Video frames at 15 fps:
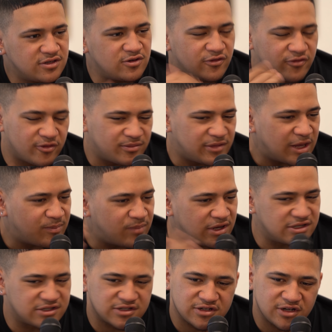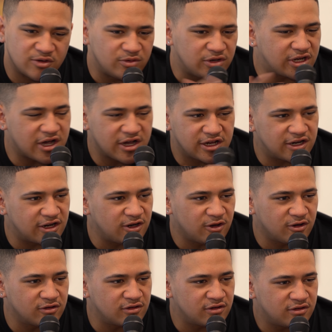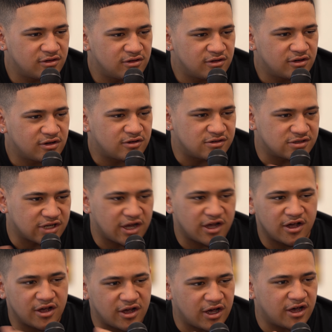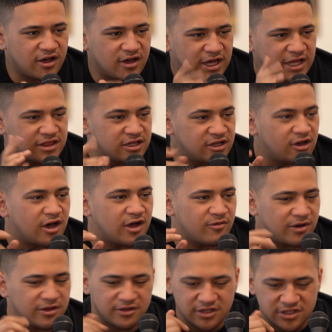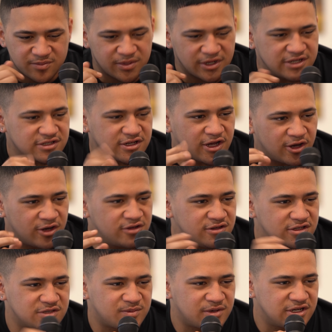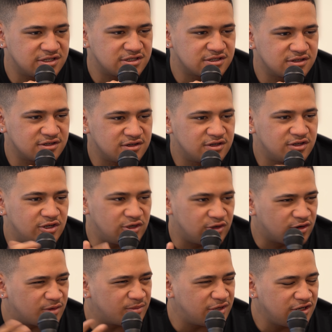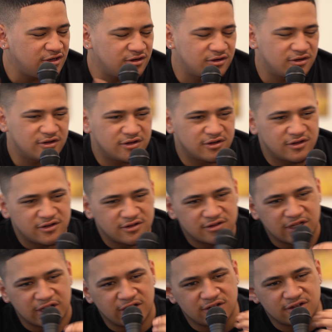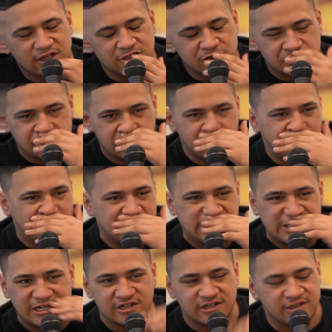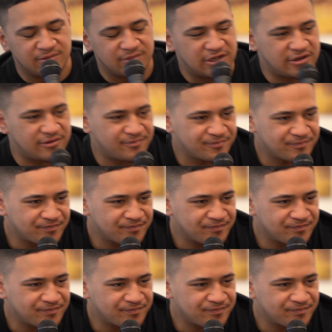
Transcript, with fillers: You're from that place, so we can't get along. Because I think I run this place, I own this place, you know what I mean? That shit mentality, man.